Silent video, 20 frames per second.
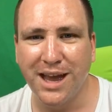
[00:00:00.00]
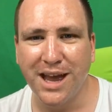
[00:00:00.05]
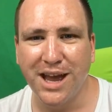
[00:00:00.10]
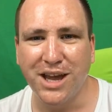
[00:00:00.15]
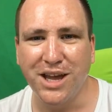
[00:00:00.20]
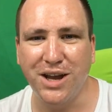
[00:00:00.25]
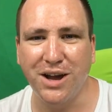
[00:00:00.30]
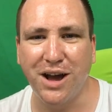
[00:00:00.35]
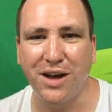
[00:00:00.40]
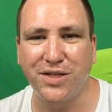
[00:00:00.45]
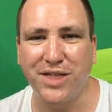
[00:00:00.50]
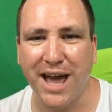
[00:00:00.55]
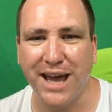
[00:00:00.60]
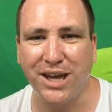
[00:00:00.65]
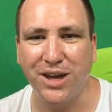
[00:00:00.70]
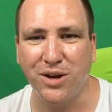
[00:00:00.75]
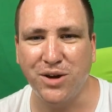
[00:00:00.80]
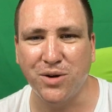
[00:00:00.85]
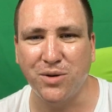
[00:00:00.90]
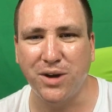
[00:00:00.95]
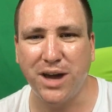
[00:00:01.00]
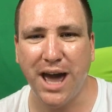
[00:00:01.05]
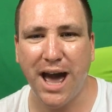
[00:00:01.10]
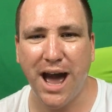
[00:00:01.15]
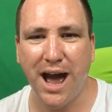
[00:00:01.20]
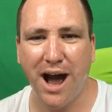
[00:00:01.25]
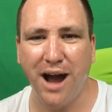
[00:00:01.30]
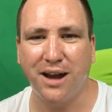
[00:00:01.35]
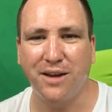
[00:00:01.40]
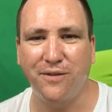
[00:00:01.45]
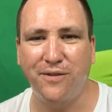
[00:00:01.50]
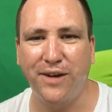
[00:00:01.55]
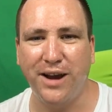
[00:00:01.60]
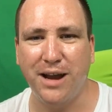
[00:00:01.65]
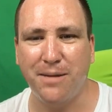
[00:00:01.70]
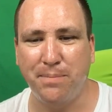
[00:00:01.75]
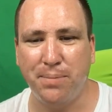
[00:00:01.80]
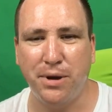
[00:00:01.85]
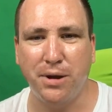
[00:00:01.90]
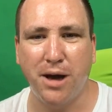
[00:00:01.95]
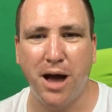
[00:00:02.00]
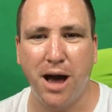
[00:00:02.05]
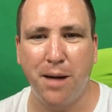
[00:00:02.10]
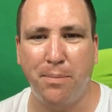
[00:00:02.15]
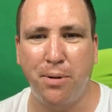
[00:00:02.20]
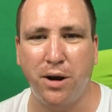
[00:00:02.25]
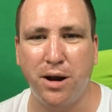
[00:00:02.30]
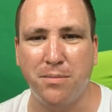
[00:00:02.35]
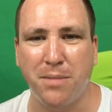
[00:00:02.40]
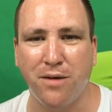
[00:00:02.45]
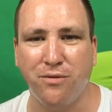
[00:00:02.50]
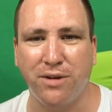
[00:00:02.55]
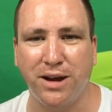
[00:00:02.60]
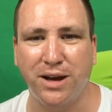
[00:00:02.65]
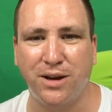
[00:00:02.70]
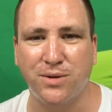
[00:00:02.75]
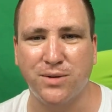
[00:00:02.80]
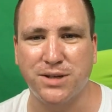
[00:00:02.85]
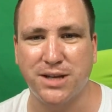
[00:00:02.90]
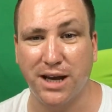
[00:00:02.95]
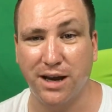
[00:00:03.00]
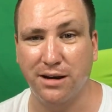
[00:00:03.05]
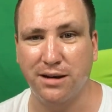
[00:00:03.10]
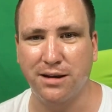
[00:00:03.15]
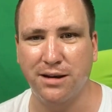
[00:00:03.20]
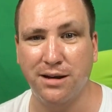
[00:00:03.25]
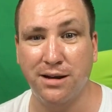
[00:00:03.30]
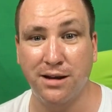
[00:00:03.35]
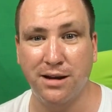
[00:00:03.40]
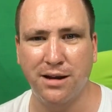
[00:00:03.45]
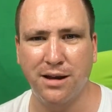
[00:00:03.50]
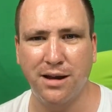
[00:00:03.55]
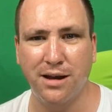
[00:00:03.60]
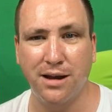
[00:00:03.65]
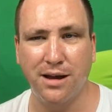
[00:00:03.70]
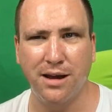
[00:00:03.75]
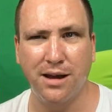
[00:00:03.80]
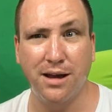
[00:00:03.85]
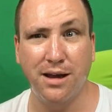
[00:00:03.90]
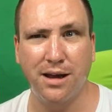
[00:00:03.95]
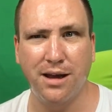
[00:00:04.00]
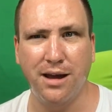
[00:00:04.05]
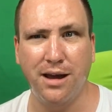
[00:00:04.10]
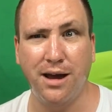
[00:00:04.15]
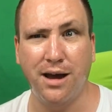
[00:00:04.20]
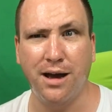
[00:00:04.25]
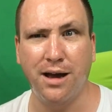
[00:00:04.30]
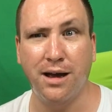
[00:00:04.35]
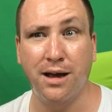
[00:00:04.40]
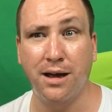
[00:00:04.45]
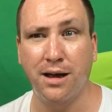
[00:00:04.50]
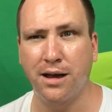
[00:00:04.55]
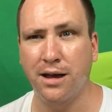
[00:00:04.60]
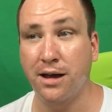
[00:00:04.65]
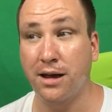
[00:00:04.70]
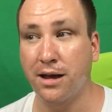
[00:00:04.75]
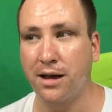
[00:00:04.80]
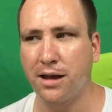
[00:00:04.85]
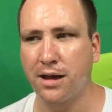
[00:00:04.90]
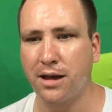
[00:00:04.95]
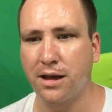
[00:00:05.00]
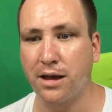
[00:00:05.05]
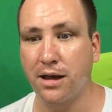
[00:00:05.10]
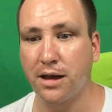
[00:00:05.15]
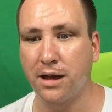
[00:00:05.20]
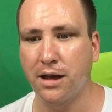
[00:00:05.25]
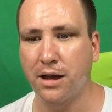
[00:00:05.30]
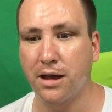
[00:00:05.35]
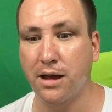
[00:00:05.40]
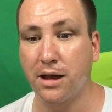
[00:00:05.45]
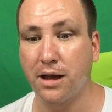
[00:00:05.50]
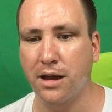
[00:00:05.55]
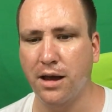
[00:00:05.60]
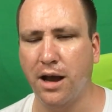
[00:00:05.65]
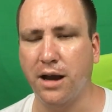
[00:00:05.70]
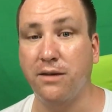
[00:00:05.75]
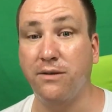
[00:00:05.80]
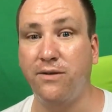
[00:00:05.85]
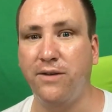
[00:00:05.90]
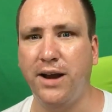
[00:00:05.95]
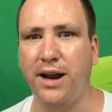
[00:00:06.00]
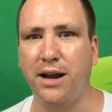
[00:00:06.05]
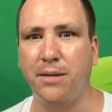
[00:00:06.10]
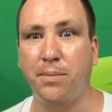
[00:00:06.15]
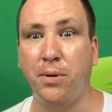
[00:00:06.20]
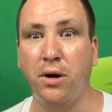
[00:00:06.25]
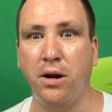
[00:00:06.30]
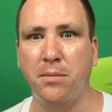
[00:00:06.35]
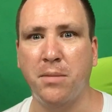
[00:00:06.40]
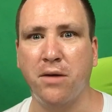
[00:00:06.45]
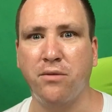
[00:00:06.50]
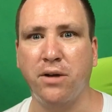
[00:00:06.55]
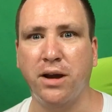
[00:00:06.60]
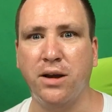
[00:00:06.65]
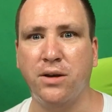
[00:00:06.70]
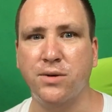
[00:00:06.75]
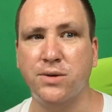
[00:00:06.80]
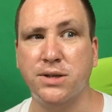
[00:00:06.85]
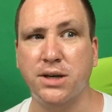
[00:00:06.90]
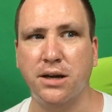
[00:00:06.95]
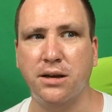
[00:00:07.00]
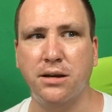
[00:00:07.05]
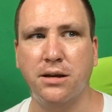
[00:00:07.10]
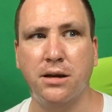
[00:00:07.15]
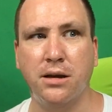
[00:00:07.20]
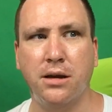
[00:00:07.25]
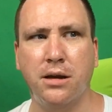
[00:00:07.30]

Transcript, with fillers: Yeah, thank you, Cool Cat. I can feel it pulling my wrinkles in. Yeah. I can feel it pulling my wrinkles in.